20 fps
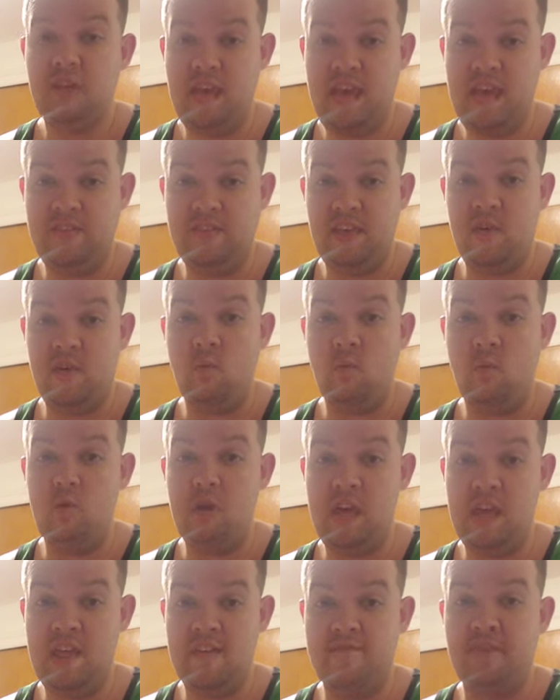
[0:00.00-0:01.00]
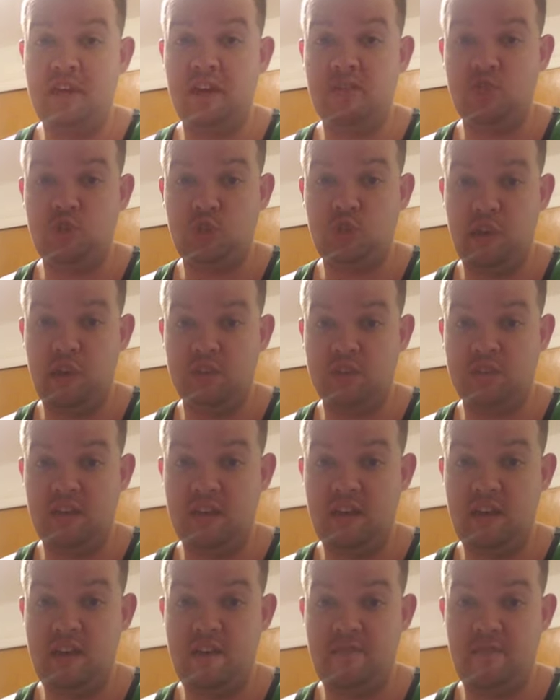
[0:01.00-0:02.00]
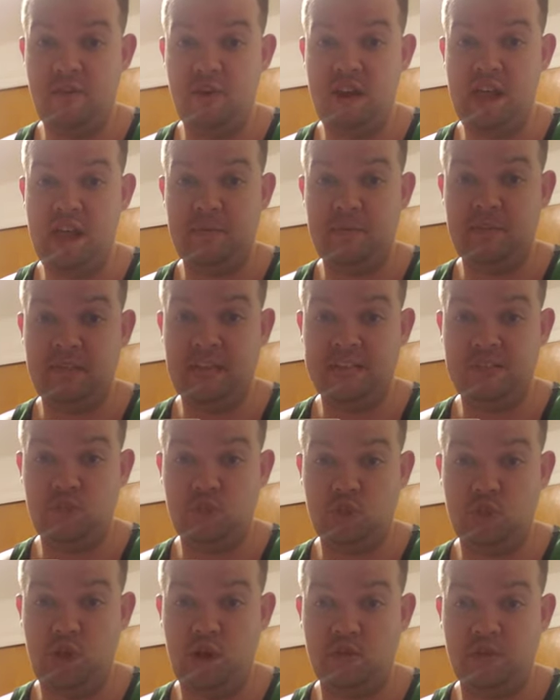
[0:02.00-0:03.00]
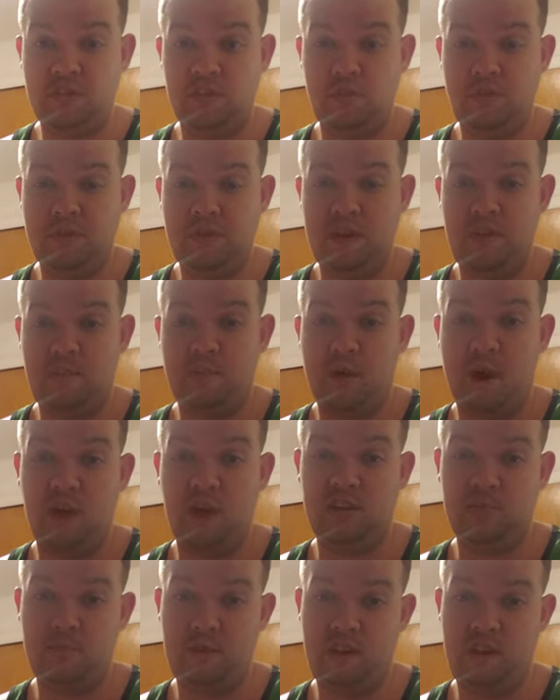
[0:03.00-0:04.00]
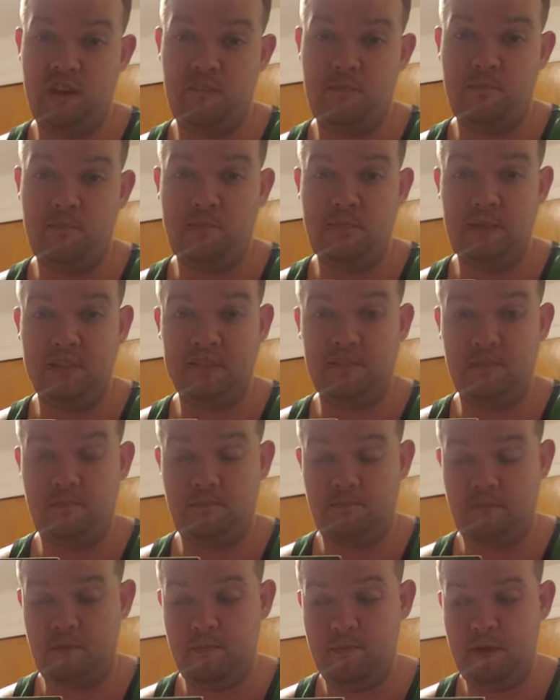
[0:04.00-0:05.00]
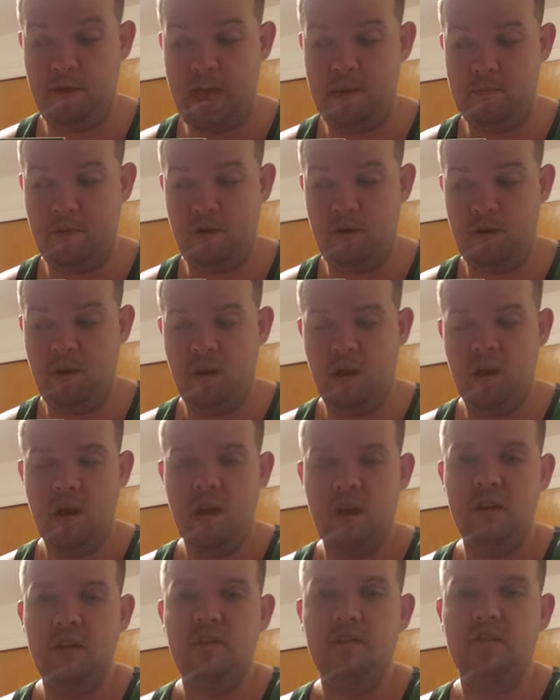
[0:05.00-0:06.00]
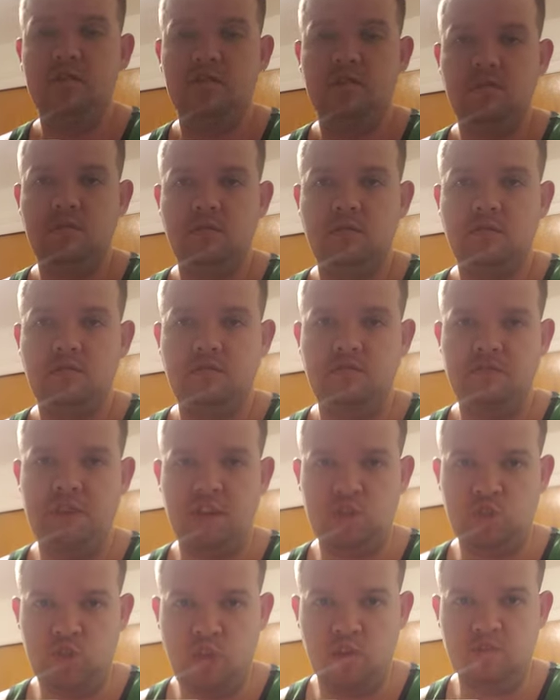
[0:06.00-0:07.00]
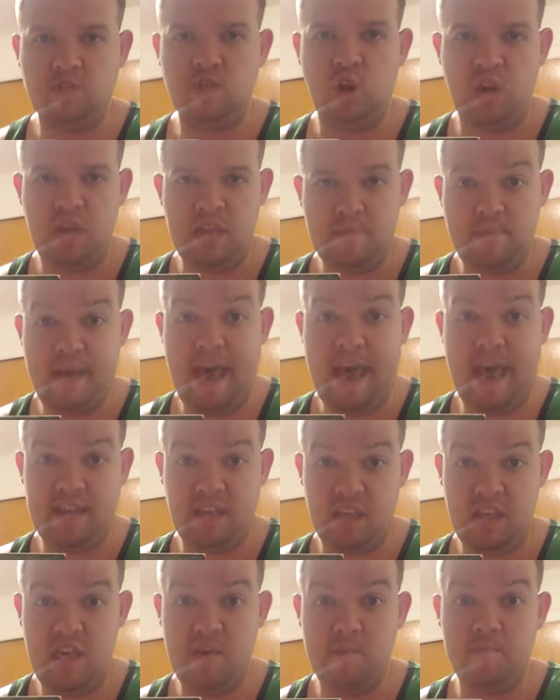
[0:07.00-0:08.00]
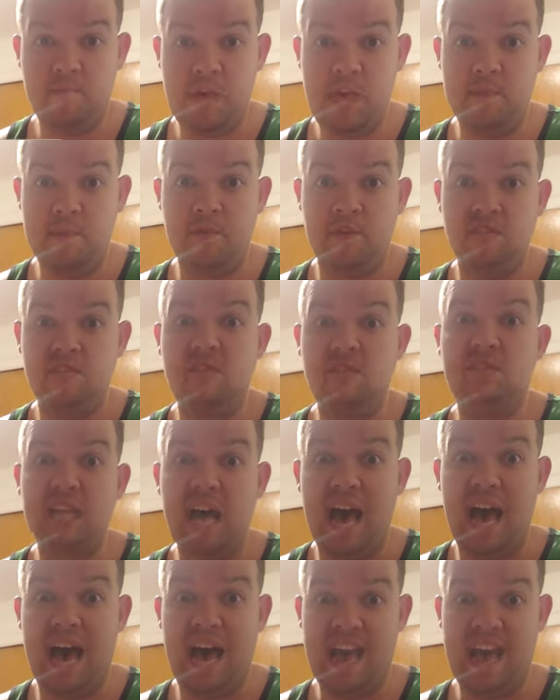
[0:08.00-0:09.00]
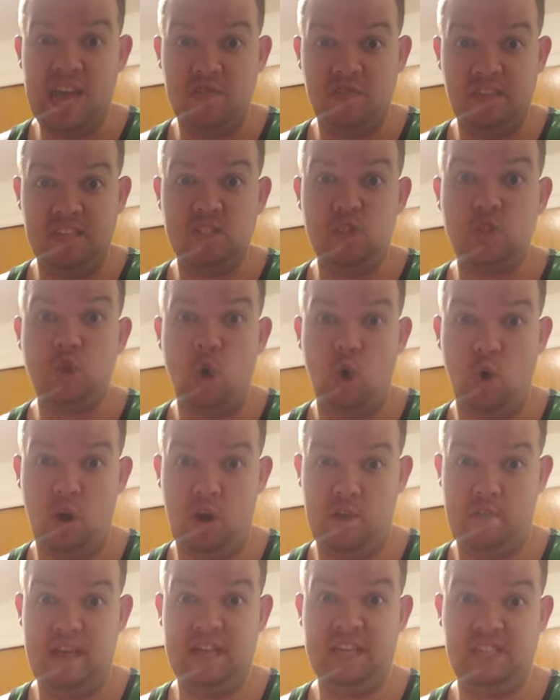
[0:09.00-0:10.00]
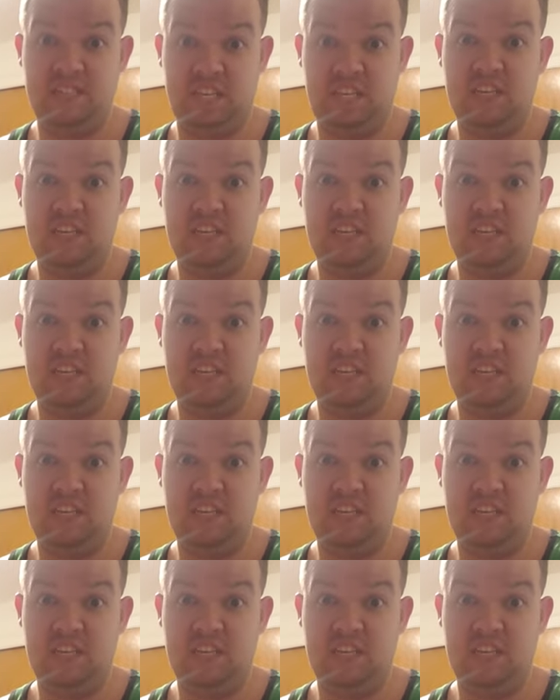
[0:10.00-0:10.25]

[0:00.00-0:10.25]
And then if they're chosen, if their name gets chosen within a parchment, a piece of from paper, there's no turning back, and people die in this tournament.